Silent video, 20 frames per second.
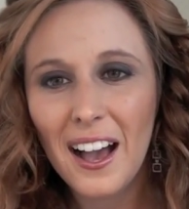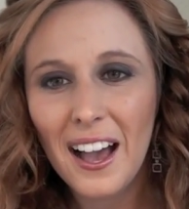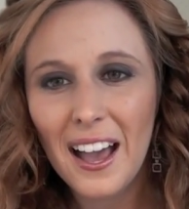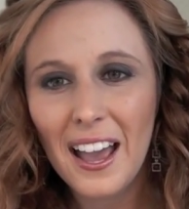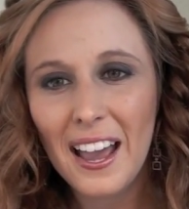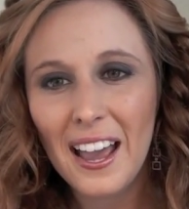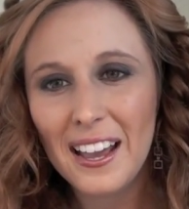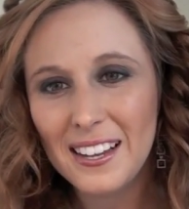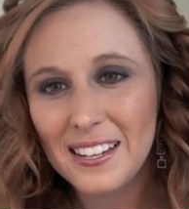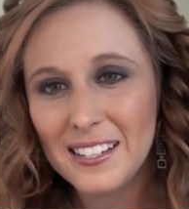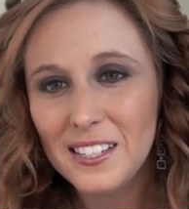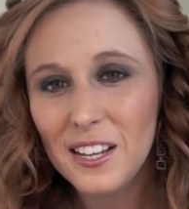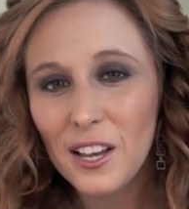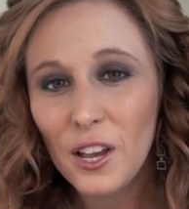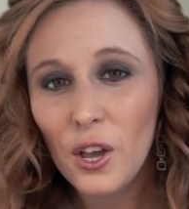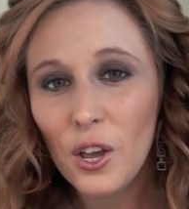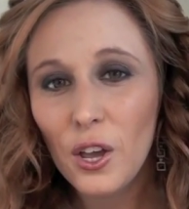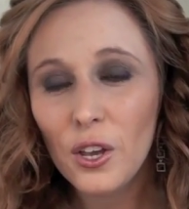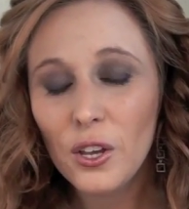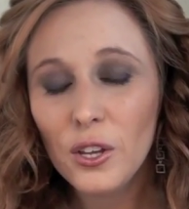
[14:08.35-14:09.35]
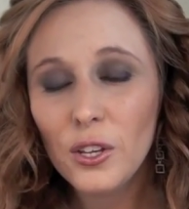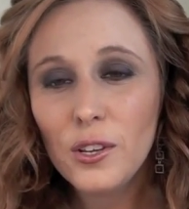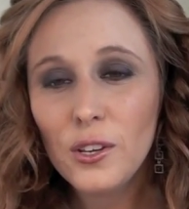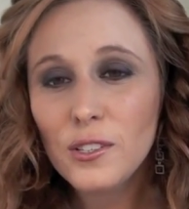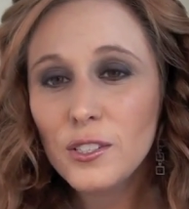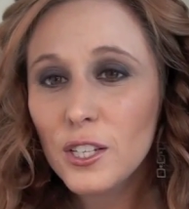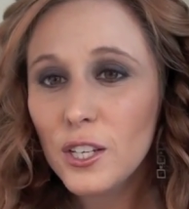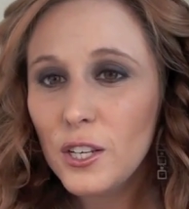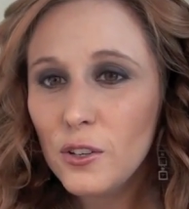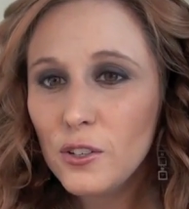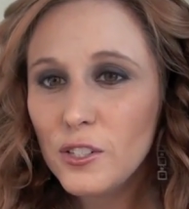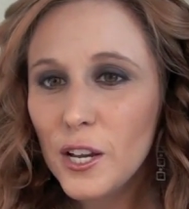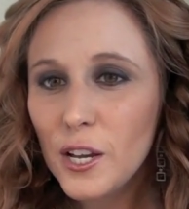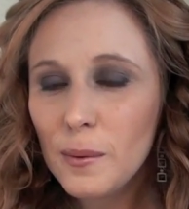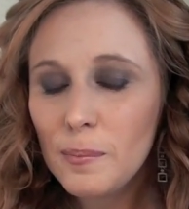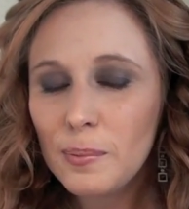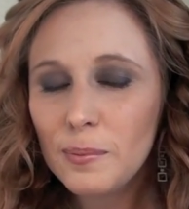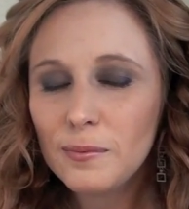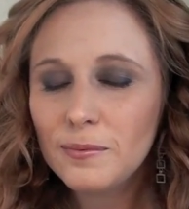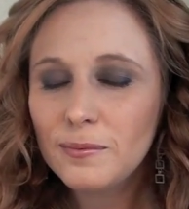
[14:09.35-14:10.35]
and use a
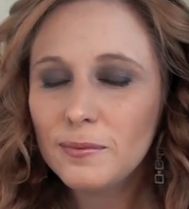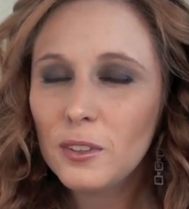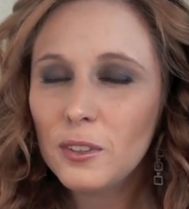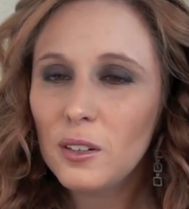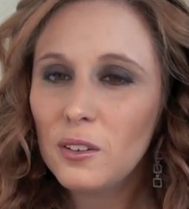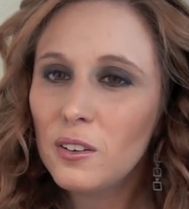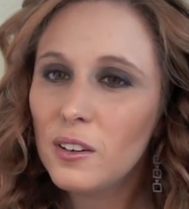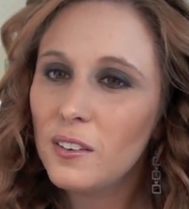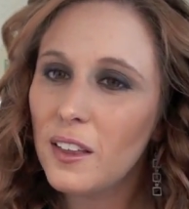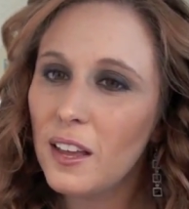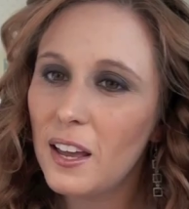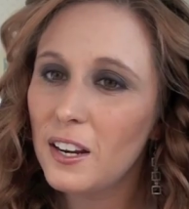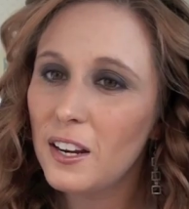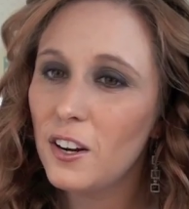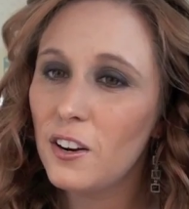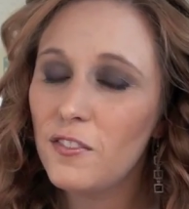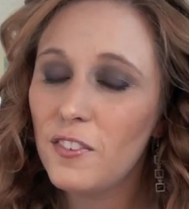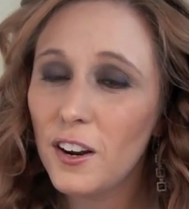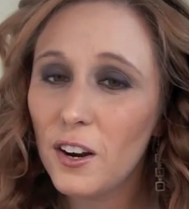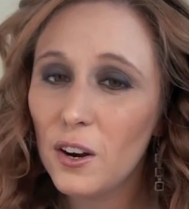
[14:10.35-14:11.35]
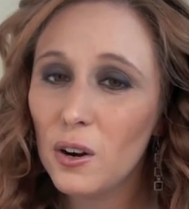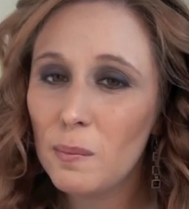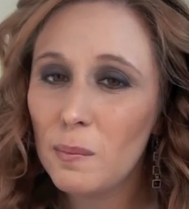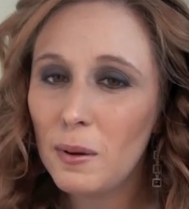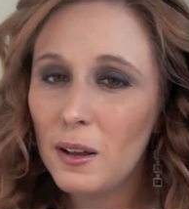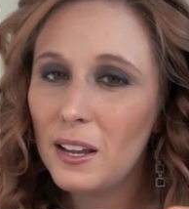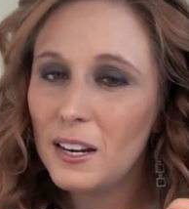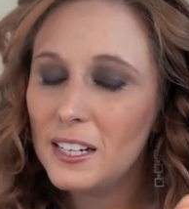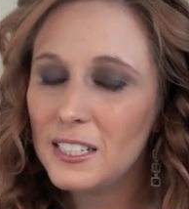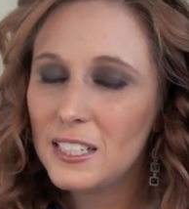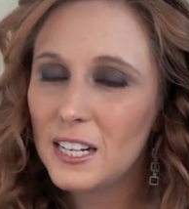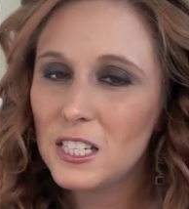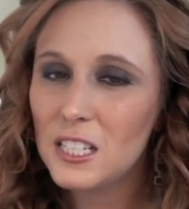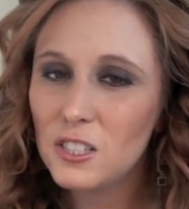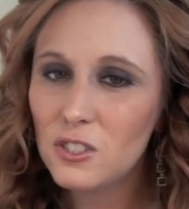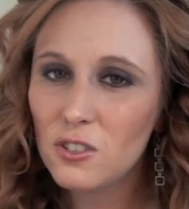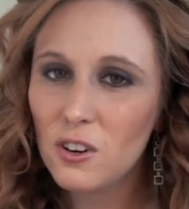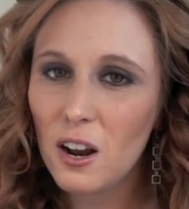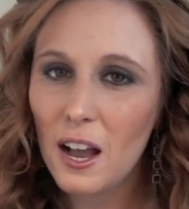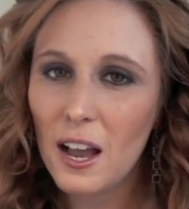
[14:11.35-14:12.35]
Q-tip or then your finger, but it does
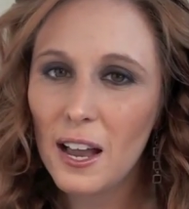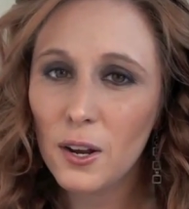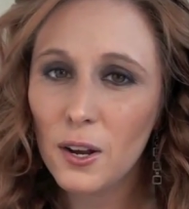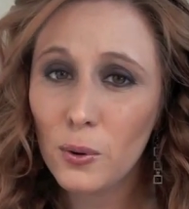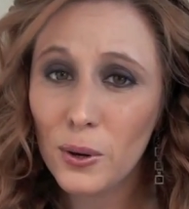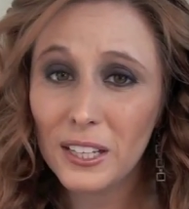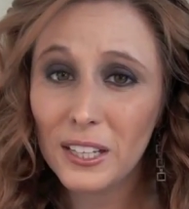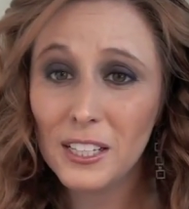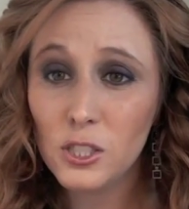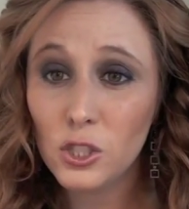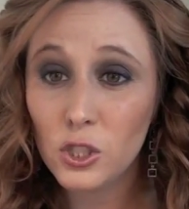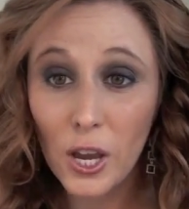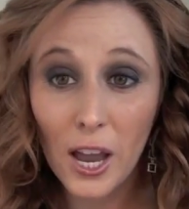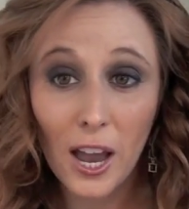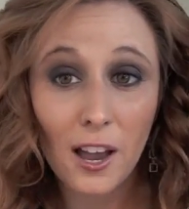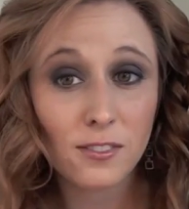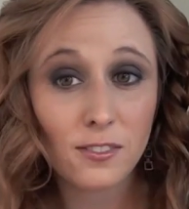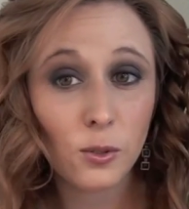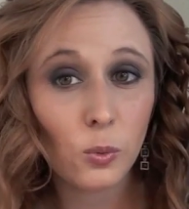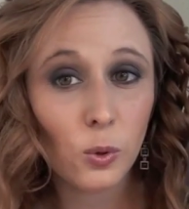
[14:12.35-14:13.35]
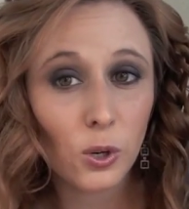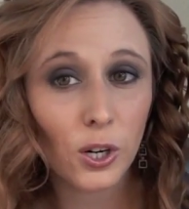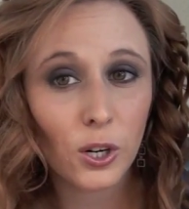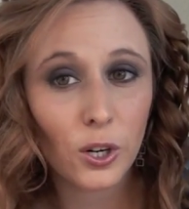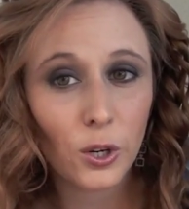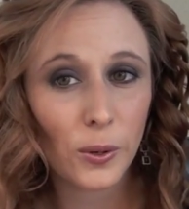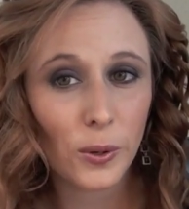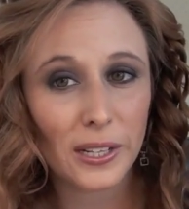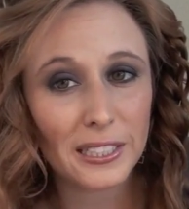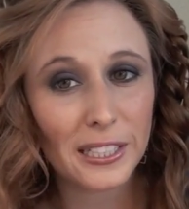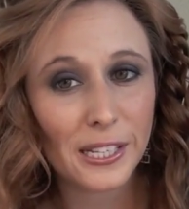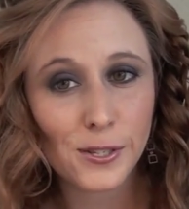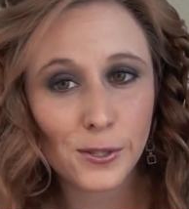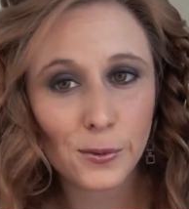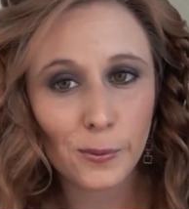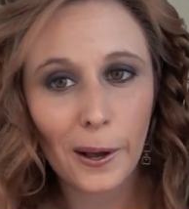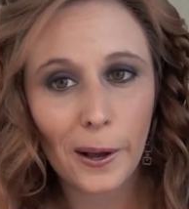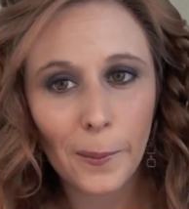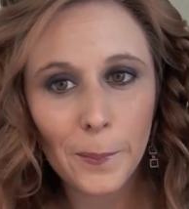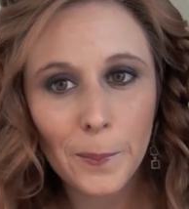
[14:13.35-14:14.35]
dry quickly, so you have to work quickly as
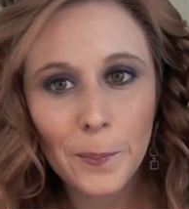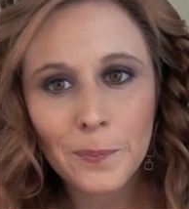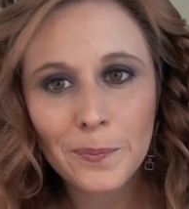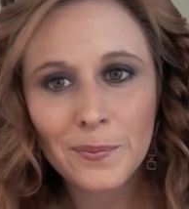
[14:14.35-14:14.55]
well.